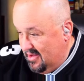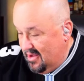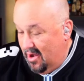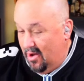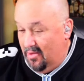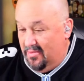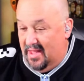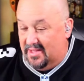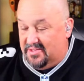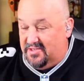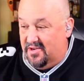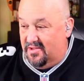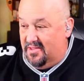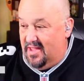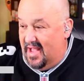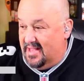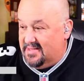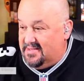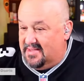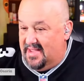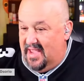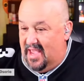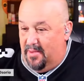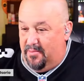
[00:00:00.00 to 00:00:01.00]
Oh, that's your
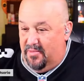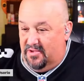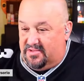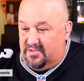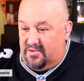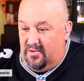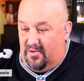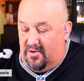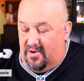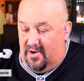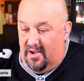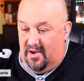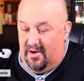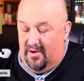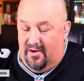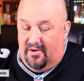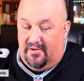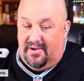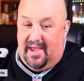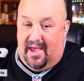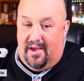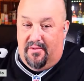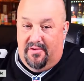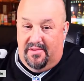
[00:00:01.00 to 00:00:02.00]
last name, Osorio.
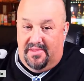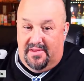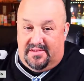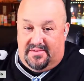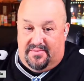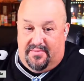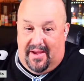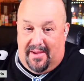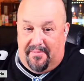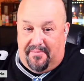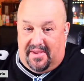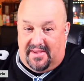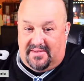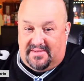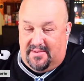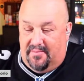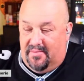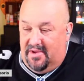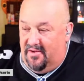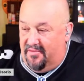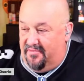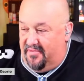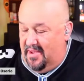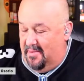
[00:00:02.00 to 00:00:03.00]
Okay, well, this might be some
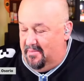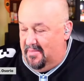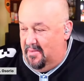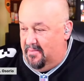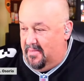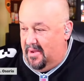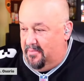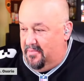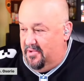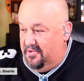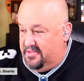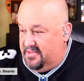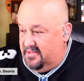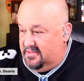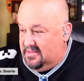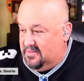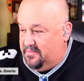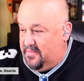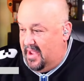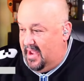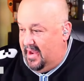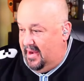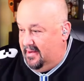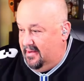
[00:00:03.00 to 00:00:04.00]
of your family members in
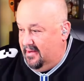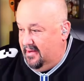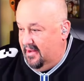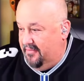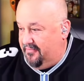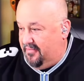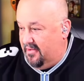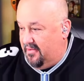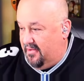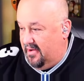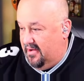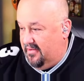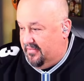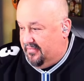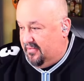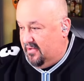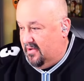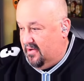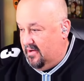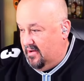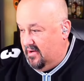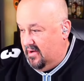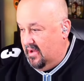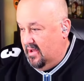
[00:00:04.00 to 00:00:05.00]
Spain, if
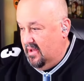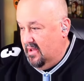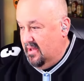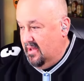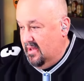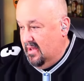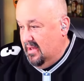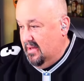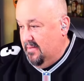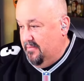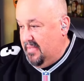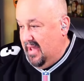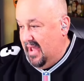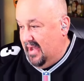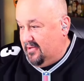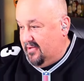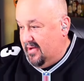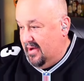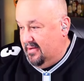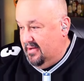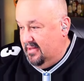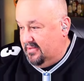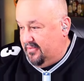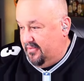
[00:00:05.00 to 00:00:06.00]
your
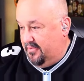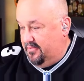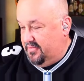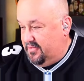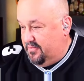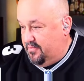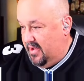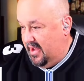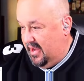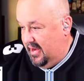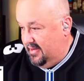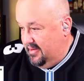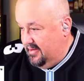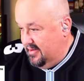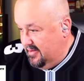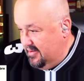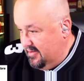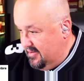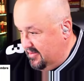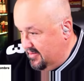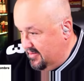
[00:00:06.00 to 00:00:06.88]
background is from Spain.